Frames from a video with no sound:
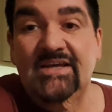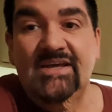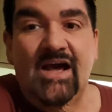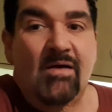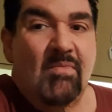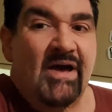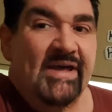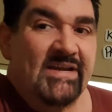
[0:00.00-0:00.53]
I
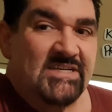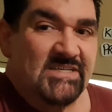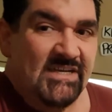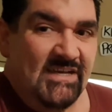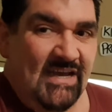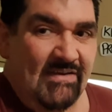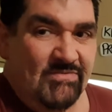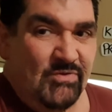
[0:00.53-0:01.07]
might
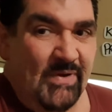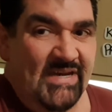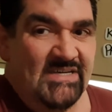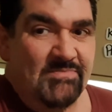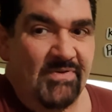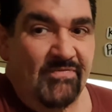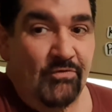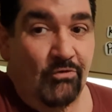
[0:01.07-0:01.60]
have to end
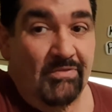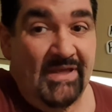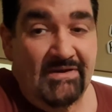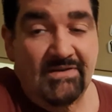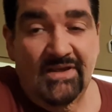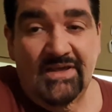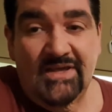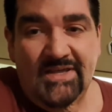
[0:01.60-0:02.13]
before then,
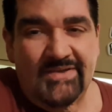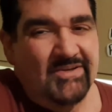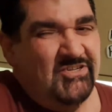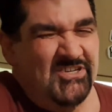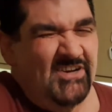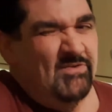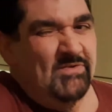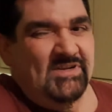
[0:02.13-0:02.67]
because
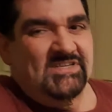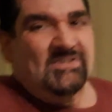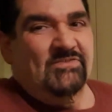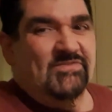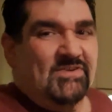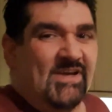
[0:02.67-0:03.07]
you don't want to sort of